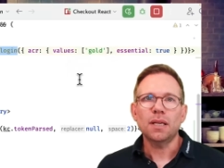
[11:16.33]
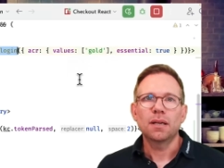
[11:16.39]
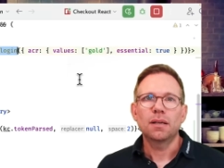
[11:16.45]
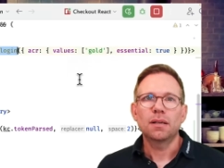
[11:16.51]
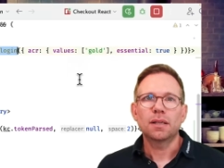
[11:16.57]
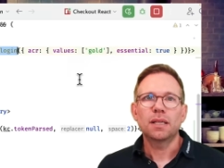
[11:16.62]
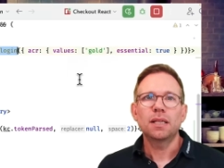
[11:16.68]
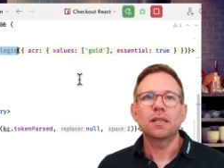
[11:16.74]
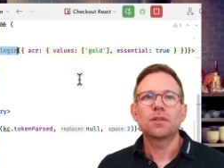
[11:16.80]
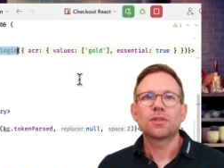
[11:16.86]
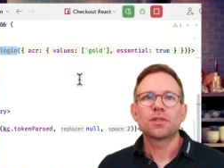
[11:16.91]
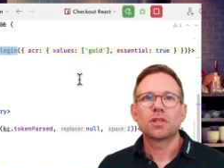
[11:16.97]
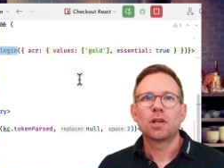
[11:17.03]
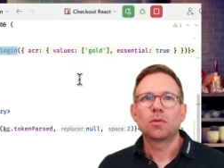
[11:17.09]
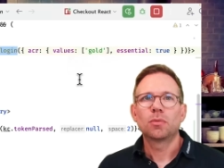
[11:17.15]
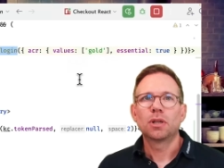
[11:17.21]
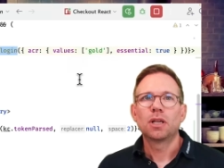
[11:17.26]
Keycloak
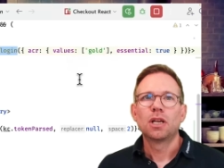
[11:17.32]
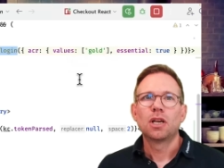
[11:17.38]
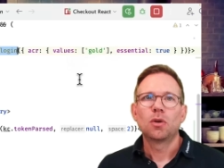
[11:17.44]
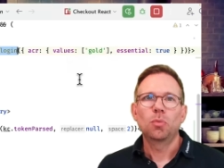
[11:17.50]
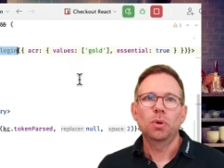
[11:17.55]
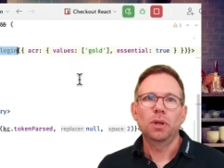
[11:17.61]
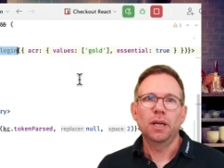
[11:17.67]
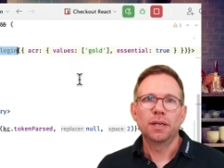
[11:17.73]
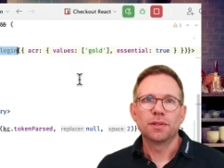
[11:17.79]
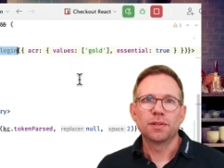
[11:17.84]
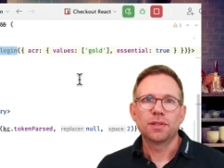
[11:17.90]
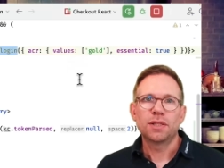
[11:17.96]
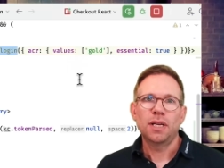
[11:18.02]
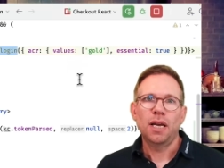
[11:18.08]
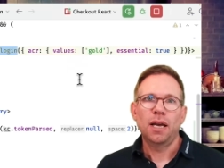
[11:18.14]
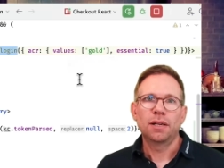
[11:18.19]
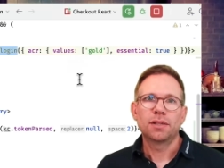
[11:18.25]
server will
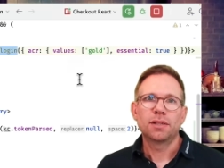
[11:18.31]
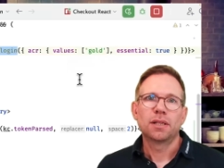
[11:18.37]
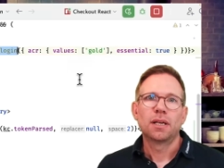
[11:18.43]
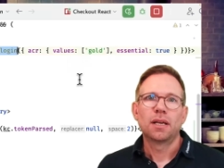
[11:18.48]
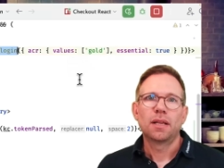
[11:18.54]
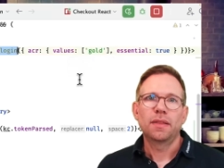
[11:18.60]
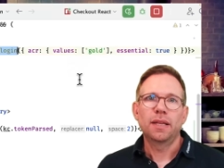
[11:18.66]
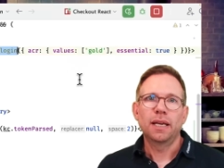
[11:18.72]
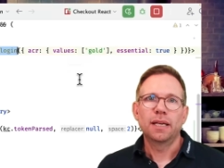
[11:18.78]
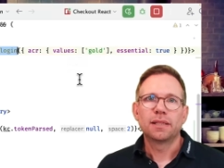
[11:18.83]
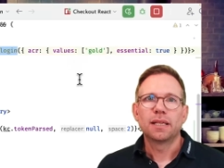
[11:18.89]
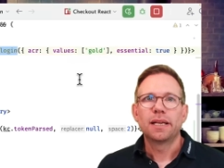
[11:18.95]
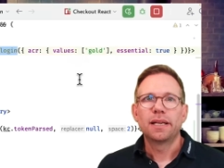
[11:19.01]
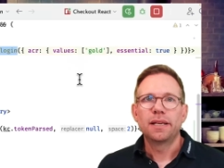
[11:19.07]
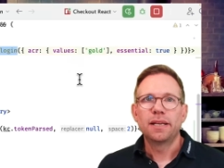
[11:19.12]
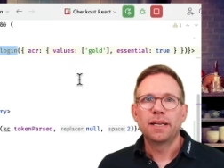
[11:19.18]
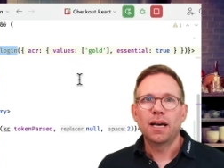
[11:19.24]
understand that
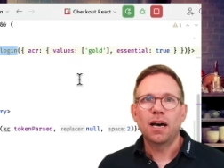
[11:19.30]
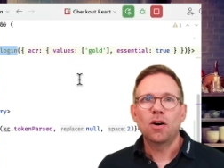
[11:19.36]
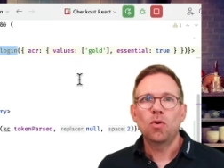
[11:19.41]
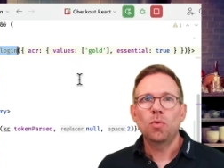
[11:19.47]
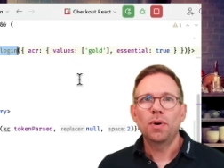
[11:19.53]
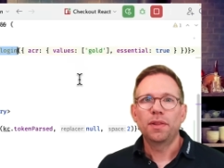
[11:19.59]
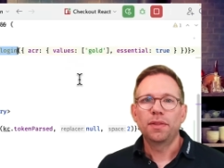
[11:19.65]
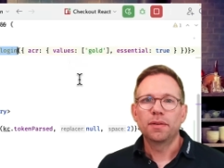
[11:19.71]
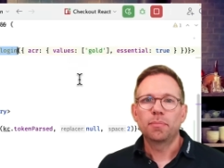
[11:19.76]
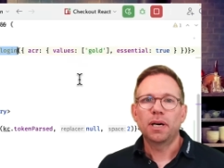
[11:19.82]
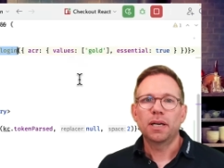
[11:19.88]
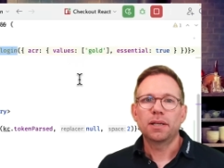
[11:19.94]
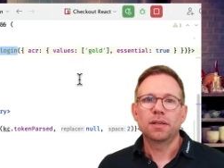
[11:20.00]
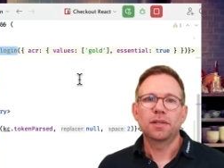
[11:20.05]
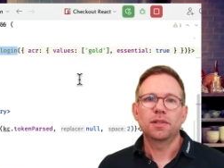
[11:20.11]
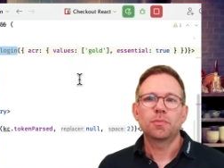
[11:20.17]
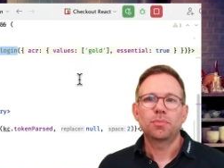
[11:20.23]
now when the
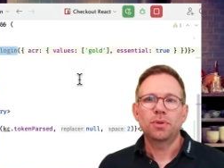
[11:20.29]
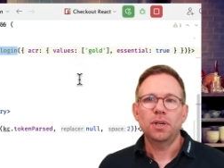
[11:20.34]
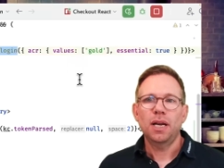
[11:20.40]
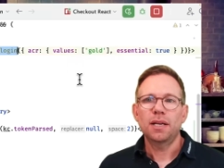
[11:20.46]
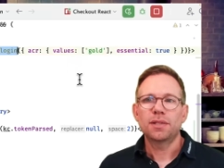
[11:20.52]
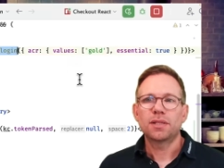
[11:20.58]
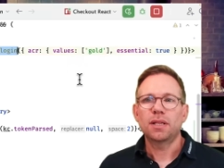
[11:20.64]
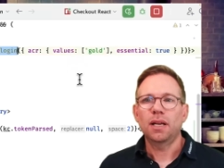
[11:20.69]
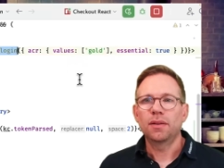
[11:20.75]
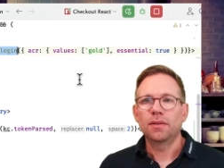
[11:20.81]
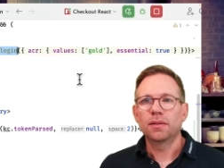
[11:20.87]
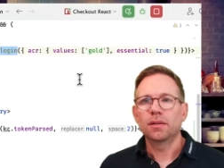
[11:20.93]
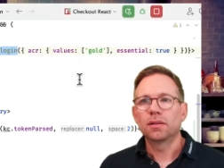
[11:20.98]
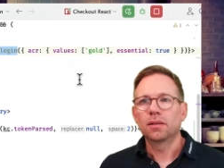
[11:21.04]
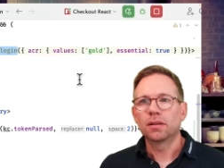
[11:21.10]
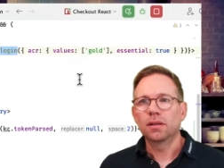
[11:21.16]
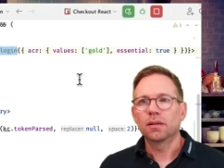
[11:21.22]
button is pressed and
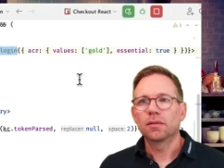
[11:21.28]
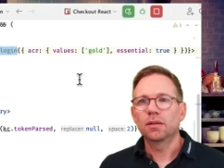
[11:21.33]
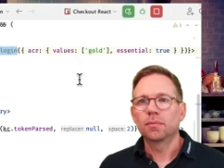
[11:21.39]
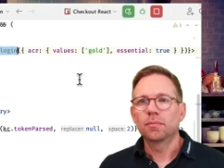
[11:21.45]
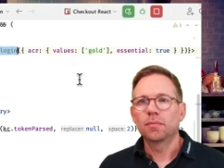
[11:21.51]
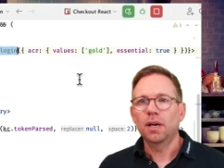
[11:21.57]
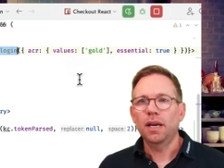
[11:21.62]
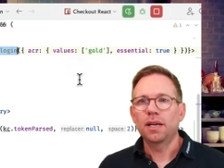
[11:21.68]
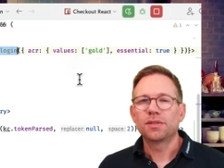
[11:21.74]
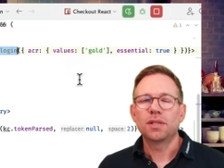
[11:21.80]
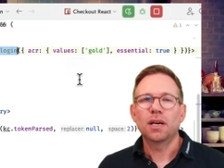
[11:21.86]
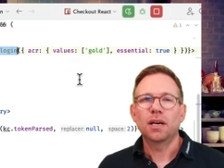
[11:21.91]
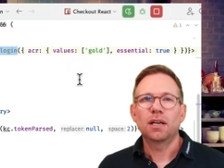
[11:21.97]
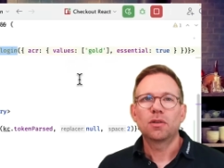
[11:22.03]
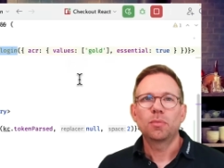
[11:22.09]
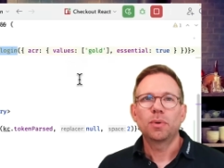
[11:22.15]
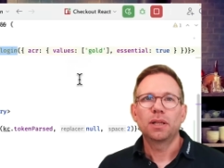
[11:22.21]
the
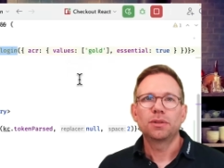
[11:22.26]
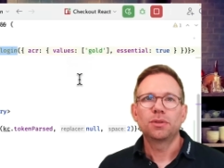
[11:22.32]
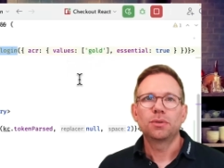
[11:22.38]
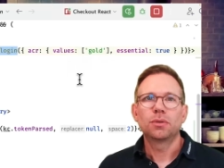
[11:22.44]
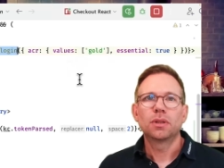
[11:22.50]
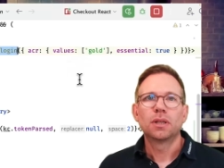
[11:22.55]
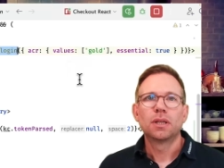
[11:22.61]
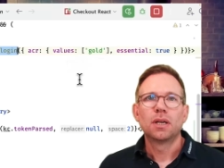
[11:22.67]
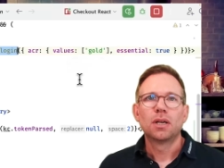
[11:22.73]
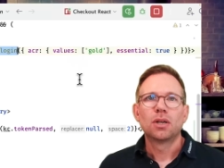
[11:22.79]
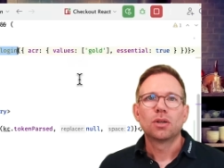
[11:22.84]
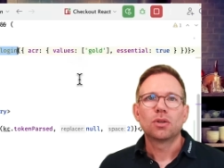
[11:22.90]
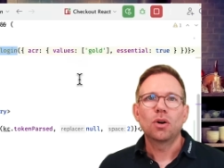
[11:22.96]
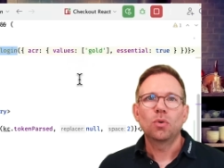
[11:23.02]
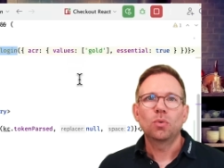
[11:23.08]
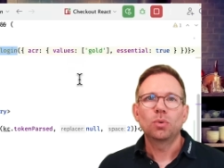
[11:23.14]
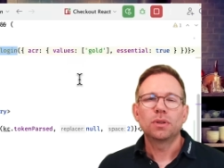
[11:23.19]
ACR value
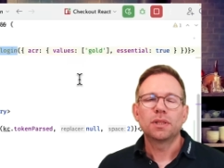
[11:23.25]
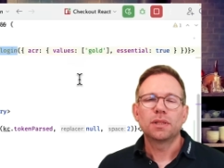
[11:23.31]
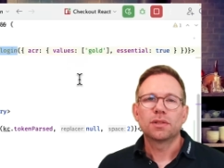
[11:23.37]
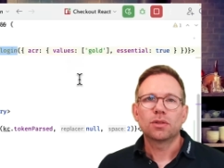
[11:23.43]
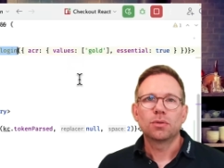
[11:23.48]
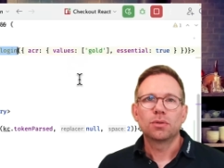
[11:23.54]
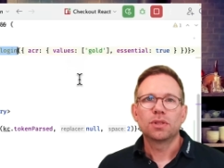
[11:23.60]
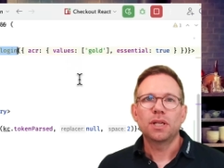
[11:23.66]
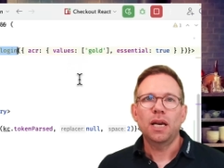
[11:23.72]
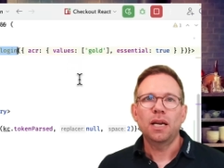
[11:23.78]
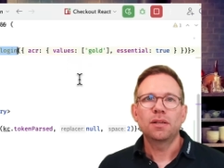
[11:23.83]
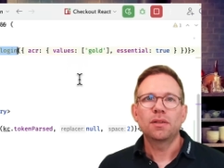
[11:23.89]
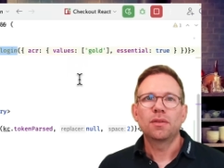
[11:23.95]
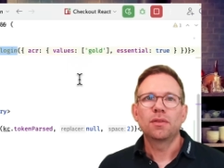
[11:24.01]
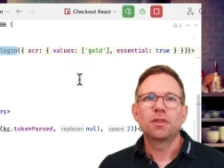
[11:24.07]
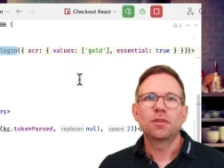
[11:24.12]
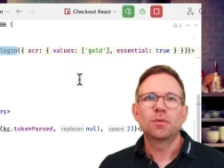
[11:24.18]
gold is contained
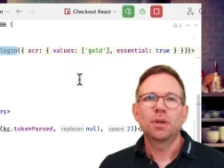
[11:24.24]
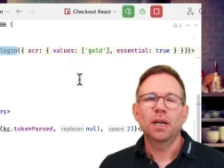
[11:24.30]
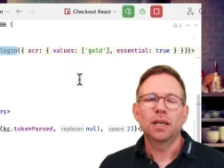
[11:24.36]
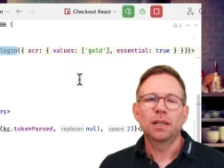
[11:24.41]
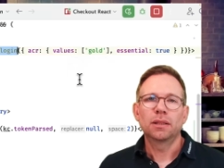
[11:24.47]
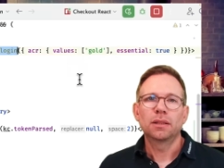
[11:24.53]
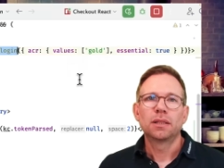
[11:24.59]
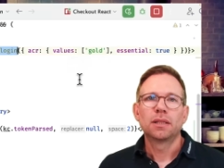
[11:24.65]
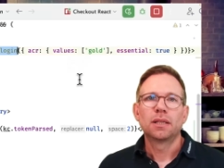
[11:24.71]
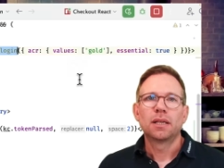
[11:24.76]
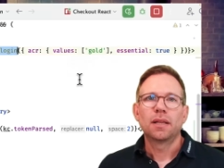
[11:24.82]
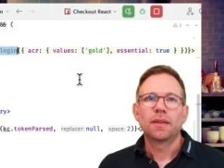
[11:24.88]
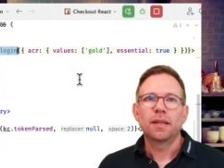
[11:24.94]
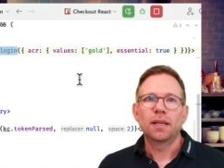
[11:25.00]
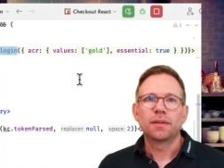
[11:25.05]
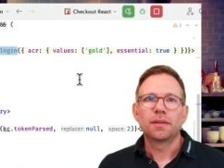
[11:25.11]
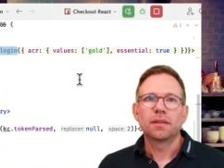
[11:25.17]
in the URL,
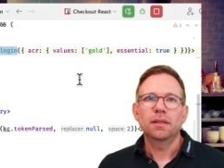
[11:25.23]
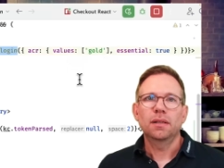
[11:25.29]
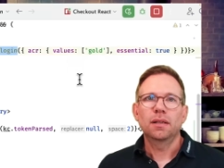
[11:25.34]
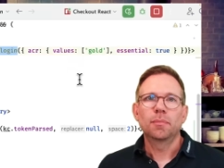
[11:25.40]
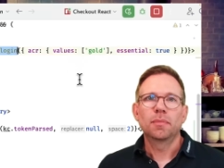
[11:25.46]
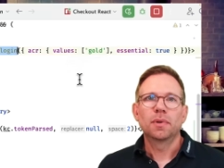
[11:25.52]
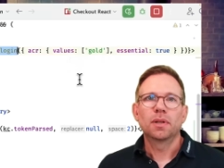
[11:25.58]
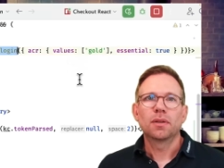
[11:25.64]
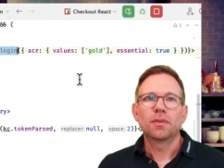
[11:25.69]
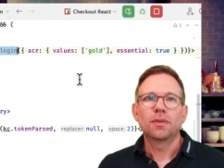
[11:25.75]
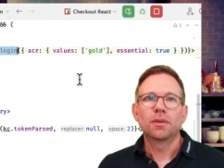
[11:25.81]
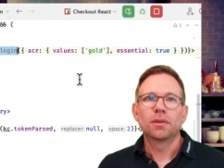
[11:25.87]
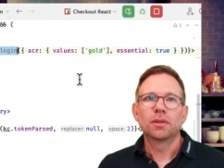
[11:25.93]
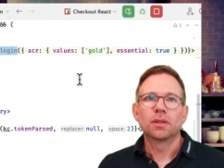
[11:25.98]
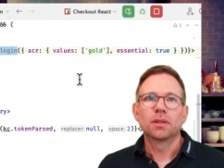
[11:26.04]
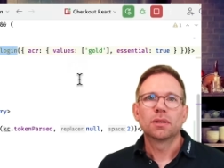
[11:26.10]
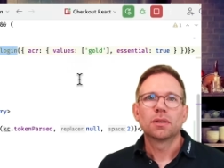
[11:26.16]
that
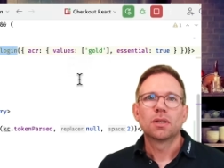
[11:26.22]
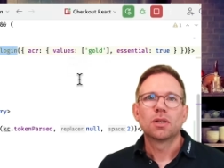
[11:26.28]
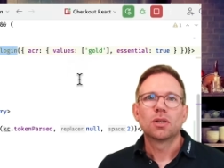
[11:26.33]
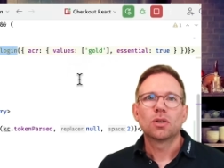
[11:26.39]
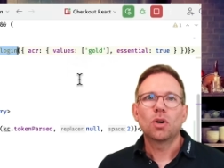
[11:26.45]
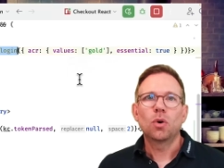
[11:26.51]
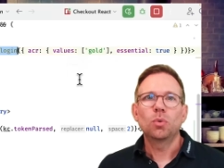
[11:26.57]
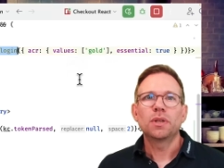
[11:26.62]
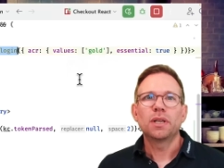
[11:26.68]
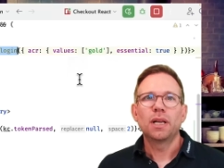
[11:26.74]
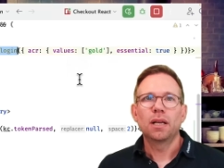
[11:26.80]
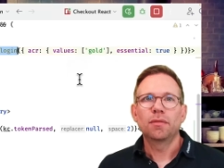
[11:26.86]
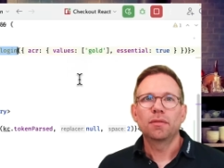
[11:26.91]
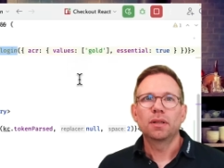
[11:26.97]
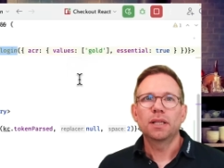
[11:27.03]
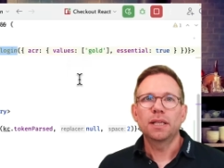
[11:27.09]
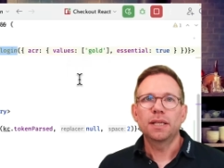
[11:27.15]
the gold
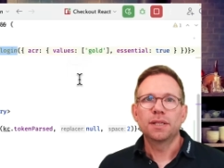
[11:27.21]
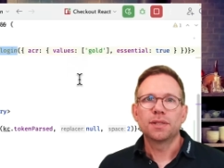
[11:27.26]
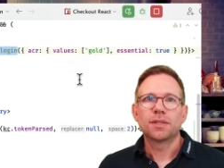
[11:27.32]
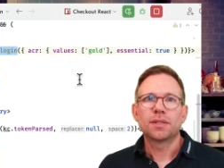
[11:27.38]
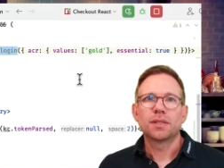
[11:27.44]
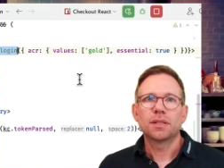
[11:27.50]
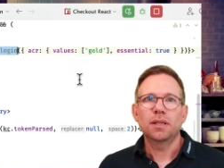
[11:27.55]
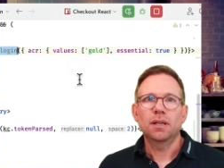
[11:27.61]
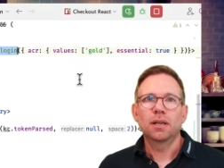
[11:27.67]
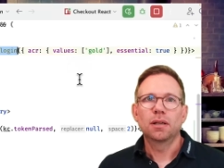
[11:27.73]
level is